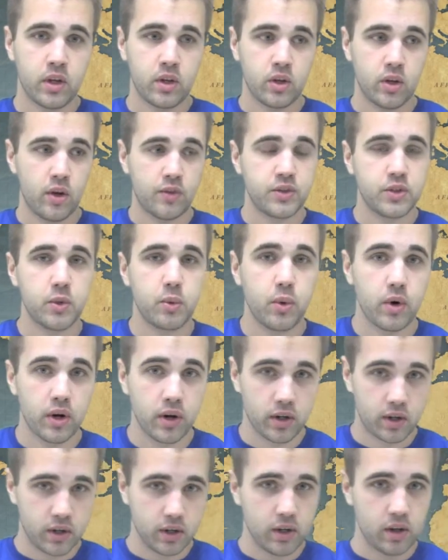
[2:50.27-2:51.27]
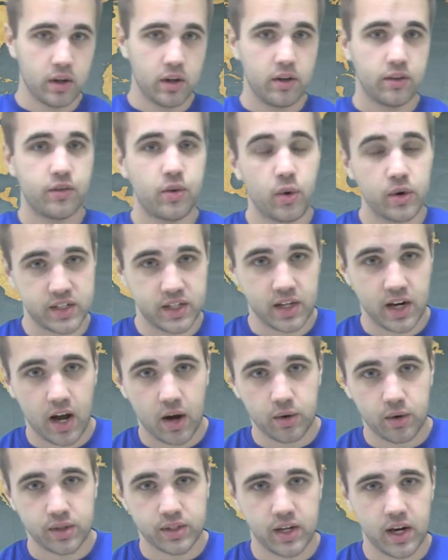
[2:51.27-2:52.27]
You have to work 14
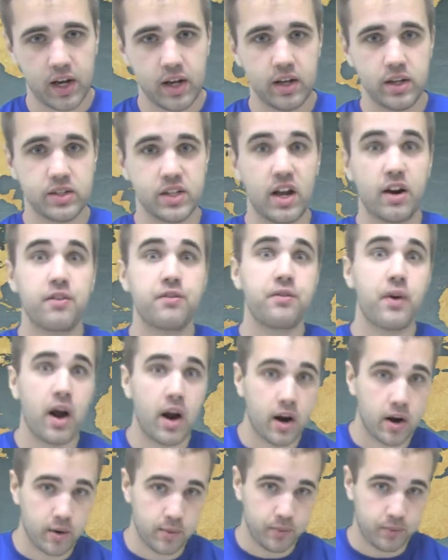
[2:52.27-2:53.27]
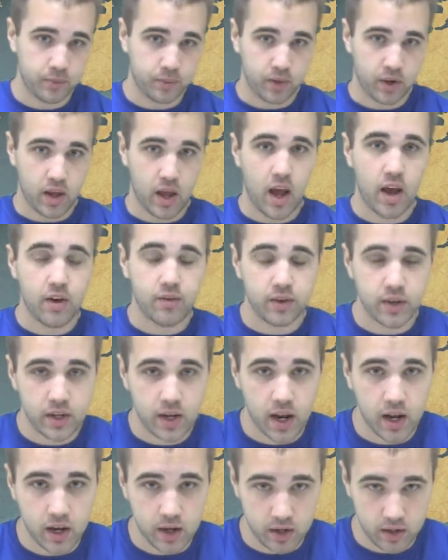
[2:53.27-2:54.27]
hours days on a farm every
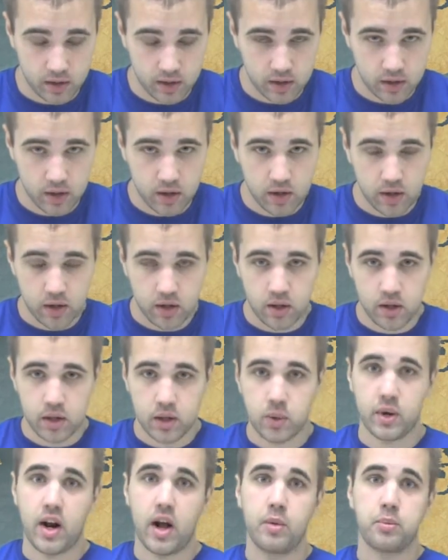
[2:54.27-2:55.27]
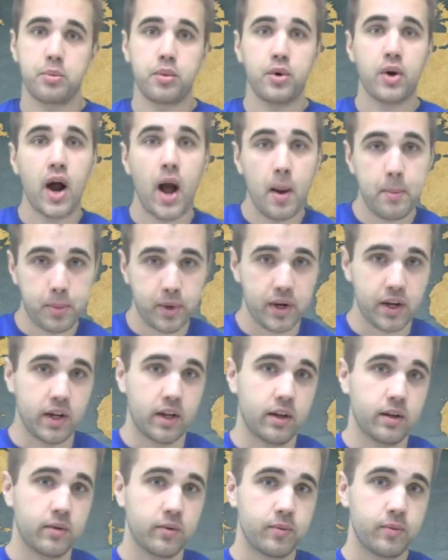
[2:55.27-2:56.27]
day. You are now property.
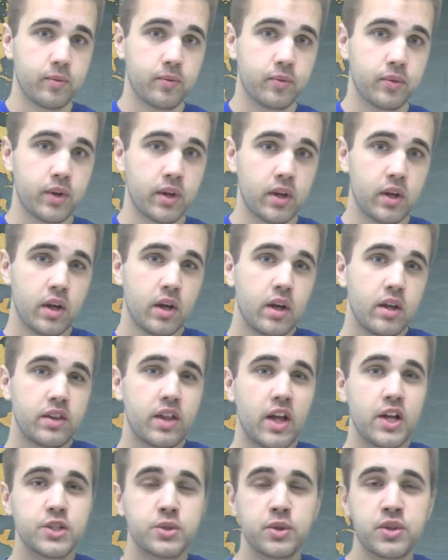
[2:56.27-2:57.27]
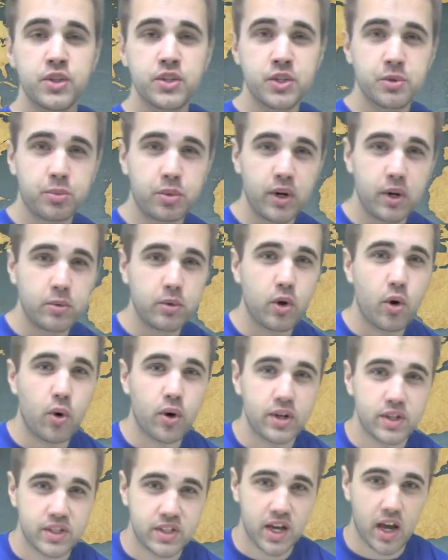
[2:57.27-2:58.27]
That's what the Supreme
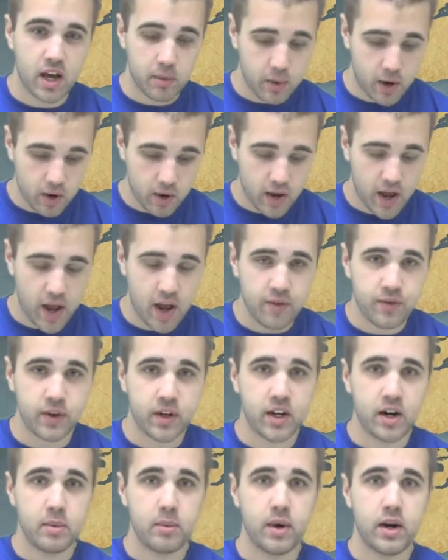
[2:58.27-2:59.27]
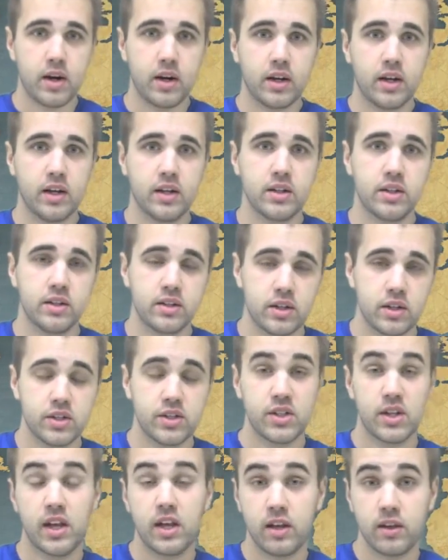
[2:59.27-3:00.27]
Court said about African American
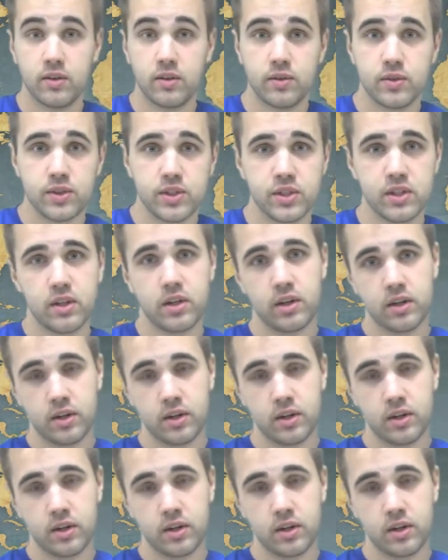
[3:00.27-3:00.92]
slaves.